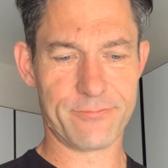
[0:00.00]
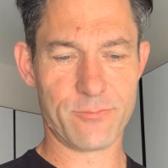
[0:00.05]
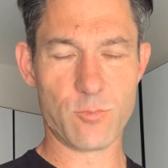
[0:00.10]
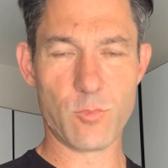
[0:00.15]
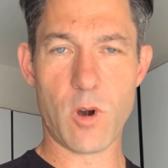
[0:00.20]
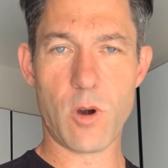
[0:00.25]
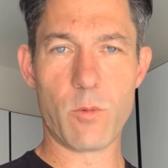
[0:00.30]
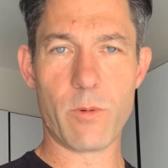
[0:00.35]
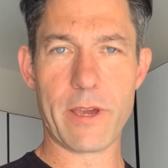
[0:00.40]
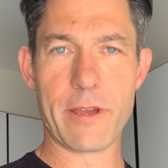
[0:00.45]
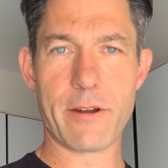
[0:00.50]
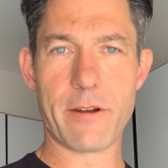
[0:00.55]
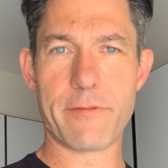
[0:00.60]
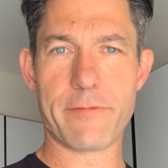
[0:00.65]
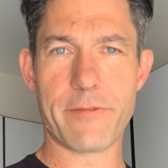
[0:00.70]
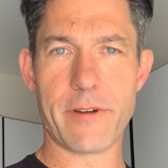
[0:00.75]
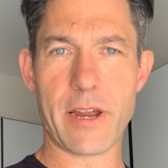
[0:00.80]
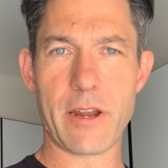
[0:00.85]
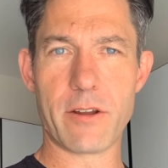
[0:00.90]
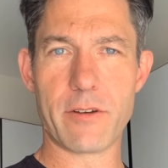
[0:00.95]
what we're
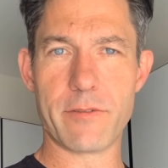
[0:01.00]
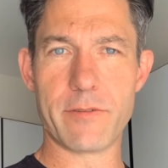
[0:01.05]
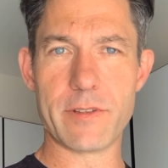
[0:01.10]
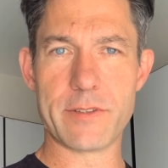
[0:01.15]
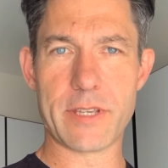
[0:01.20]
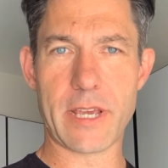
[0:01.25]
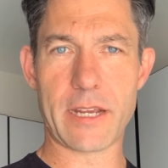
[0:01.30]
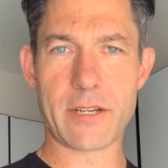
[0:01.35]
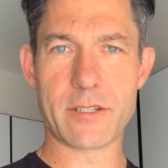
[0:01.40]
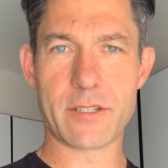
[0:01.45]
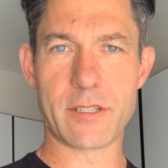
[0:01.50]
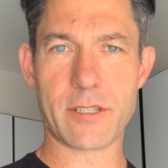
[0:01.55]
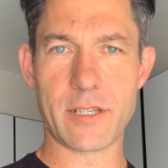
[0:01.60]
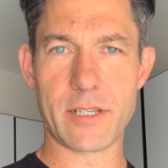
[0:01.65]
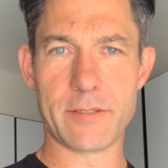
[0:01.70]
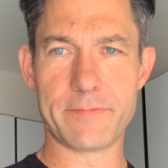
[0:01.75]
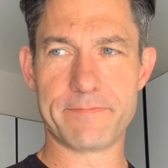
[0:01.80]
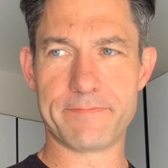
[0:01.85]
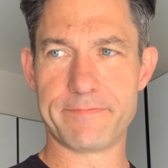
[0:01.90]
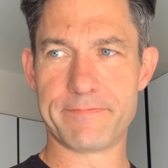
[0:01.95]
afraid of is
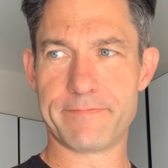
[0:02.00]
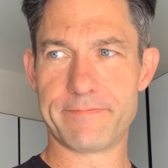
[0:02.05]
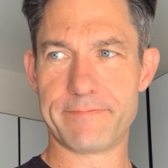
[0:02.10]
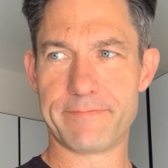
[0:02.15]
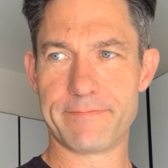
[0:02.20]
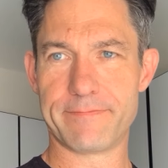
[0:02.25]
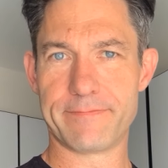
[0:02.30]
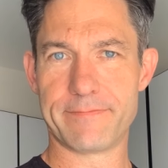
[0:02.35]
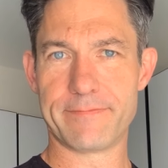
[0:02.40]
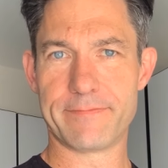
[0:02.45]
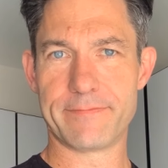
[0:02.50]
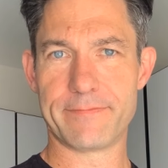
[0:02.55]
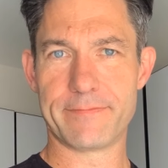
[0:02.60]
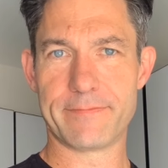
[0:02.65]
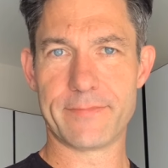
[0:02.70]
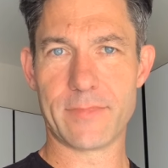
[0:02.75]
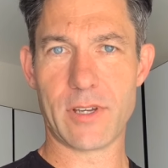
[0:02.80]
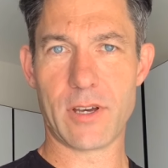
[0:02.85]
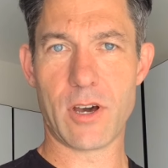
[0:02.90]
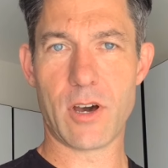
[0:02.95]
actually
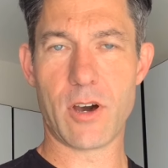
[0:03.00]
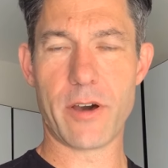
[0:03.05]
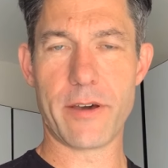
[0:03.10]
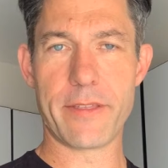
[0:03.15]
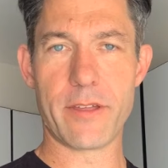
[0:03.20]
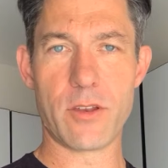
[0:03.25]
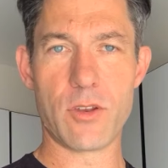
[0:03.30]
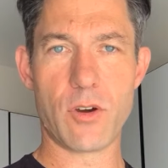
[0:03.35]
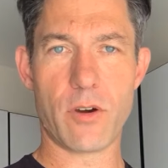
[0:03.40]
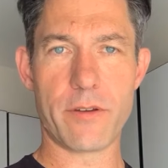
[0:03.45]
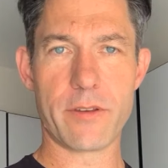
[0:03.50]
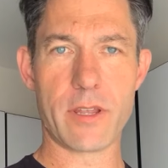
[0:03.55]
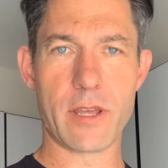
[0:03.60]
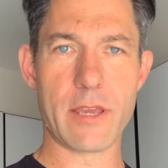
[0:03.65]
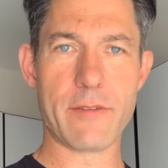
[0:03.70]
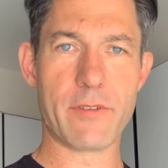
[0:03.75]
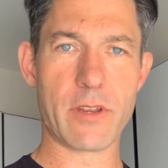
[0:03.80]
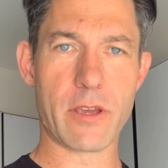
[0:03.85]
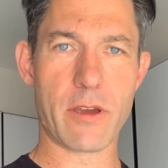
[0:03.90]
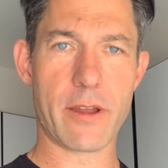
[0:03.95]
either not
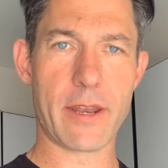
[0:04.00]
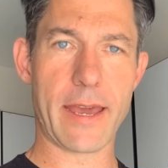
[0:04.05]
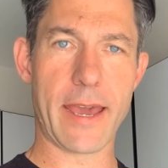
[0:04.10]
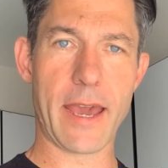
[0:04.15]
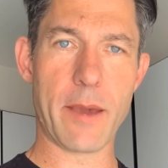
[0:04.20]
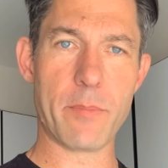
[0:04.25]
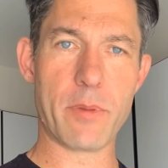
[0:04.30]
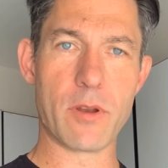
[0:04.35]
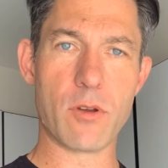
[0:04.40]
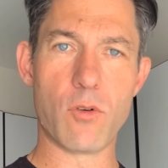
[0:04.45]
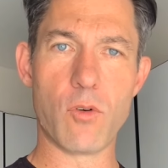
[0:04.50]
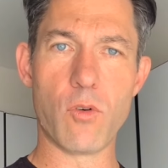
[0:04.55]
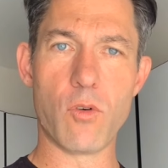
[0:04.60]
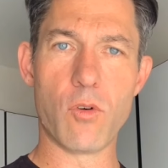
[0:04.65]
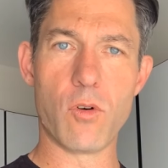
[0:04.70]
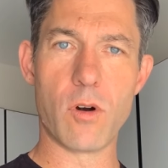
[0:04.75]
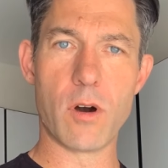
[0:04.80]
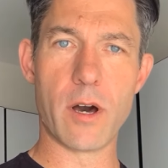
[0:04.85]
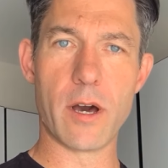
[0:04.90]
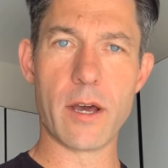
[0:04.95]
even going to happen,
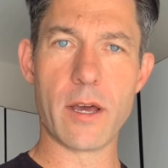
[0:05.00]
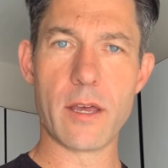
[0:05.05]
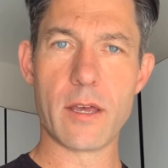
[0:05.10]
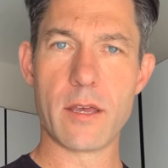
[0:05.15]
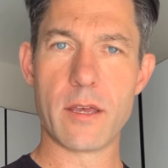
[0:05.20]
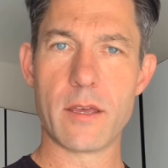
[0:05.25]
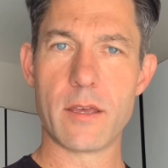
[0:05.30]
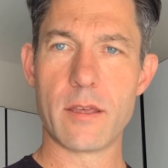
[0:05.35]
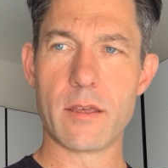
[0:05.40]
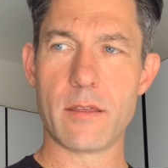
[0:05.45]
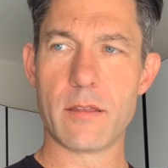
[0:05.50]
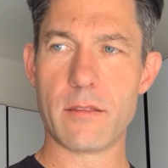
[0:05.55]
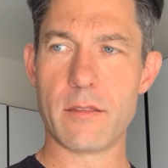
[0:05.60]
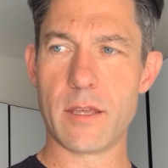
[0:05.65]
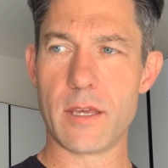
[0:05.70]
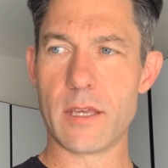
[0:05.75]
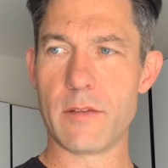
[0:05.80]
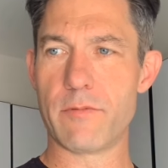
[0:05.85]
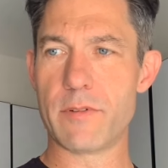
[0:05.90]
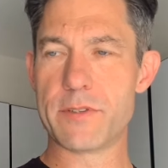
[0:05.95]
or
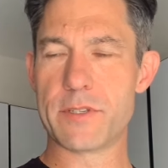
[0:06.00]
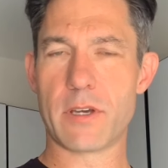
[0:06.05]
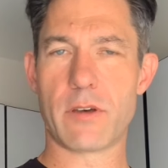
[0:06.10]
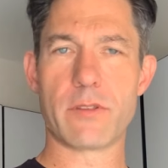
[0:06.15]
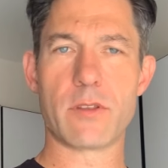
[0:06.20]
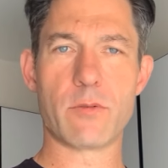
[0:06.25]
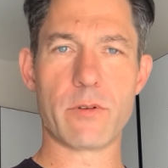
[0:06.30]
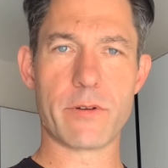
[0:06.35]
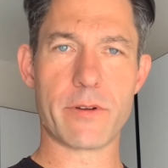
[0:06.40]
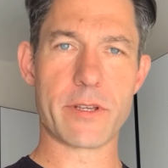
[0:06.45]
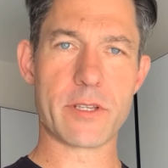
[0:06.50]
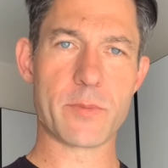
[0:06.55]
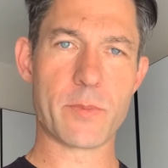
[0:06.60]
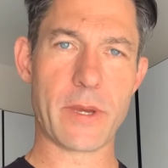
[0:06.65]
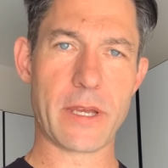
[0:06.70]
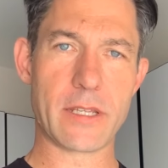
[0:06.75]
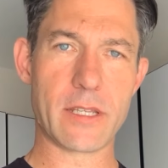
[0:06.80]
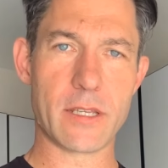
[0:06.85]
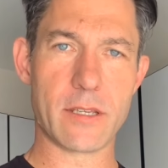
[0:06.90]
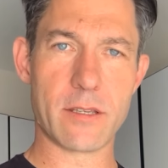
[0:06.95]
the result that we were
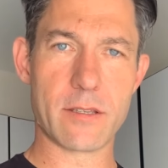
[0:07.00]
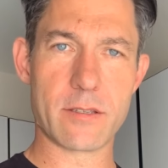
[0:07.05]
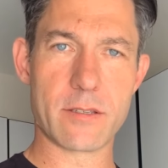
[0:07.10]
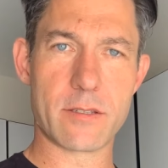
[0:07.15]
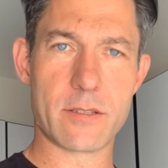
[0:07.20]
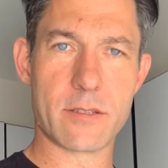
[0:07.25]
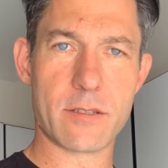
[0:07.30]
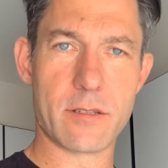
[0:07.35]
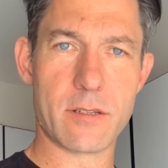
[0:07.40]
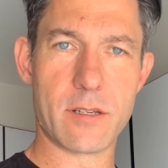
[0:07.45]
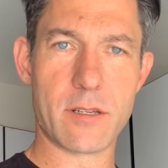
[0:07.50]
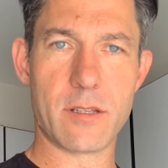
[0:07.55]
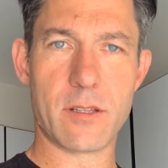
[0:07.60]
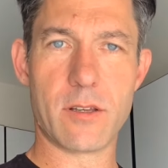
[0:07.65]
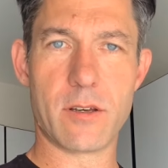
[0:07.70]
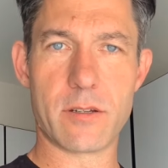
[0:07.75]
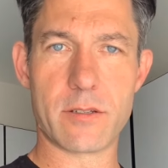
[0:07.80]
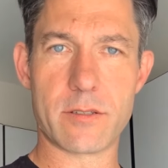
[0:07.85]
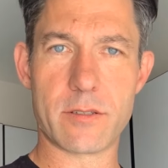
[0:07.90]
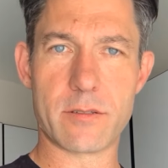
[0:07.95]
expecting is a
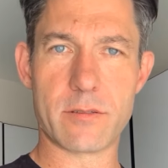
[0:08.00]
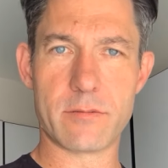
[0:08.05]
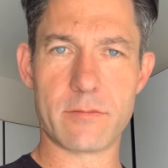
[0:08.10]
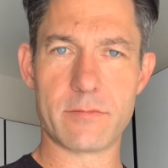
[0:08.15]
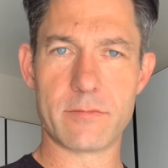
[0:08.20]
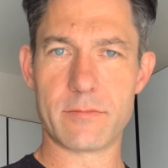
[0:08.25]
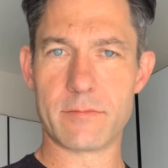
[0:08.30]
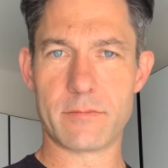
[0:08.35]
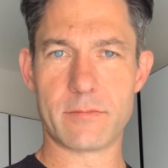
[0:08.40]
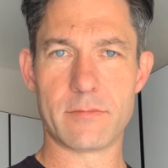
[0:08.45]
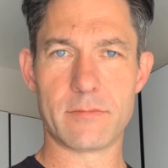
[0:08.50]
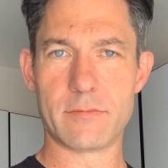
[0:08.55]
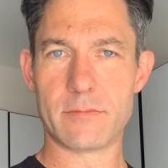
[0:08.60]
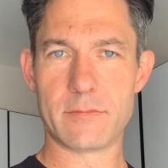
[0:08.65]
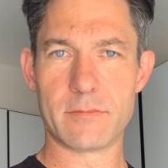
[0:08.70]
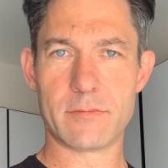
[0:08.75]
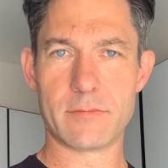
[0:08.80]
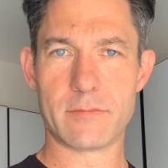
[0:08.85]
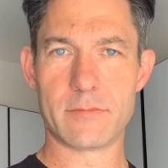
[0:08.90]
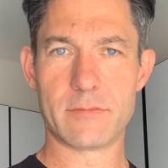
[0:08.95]
lot
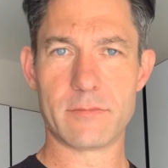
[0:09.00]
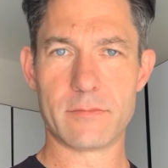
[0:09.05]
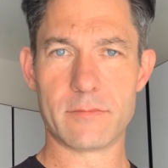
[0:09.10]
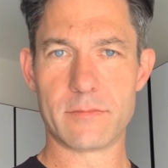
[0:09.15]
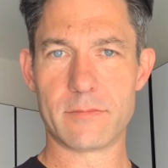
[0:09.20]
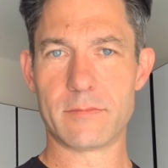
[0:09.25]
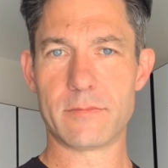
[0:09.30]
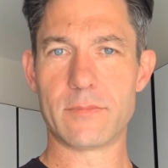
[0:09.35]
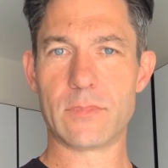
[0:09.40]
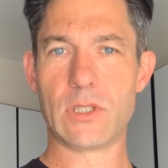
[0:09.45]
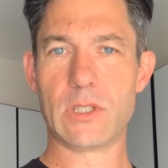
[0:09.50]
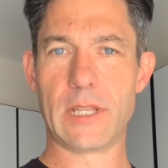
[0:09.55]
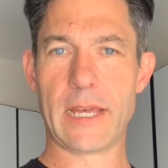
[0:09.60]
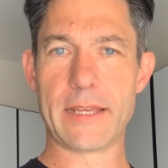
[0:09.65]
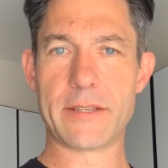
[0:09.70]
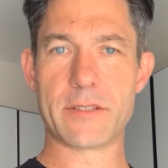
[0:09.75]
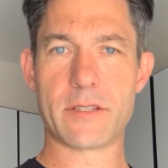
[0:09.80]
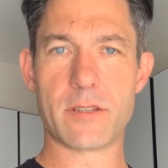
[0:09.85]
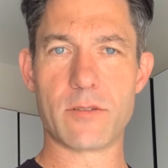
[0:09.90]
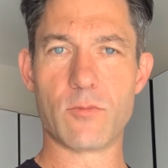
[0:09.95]

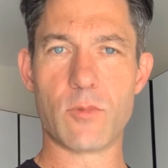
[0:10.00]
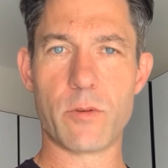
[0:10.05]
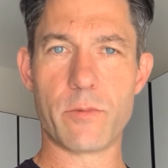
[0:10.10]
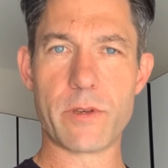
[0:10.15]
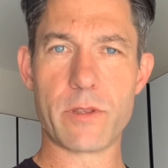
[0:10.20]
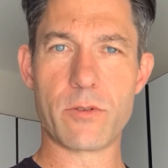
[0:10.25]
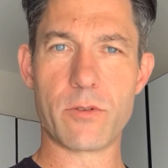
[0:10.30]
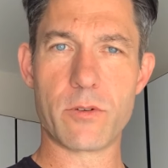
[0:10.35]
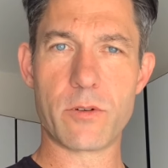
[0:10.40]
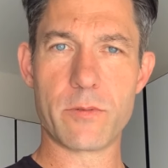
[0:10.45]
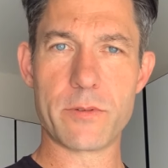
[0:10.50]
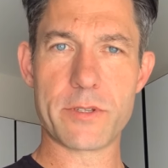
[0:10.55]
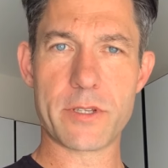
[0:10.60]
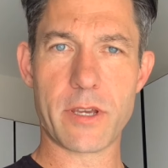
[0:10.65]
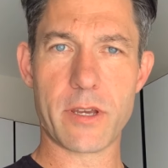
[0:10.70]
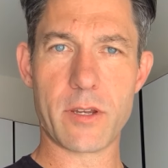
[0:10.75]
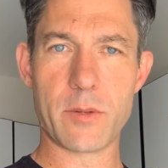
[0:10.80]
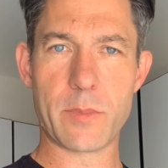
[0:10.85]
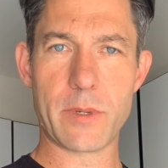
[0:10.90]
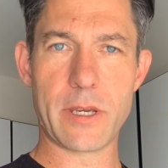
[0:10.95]
less than what we thought it was
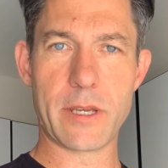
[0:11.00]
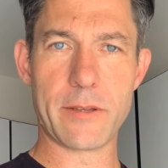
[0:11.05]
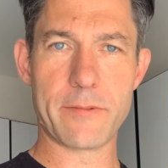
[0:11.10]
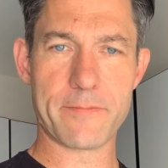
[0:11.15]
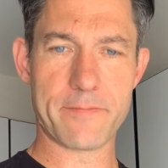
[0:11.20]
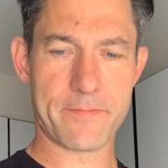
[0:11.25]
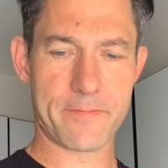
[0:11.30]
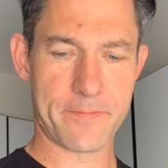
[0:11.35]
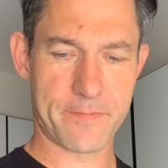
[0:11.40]
going to be.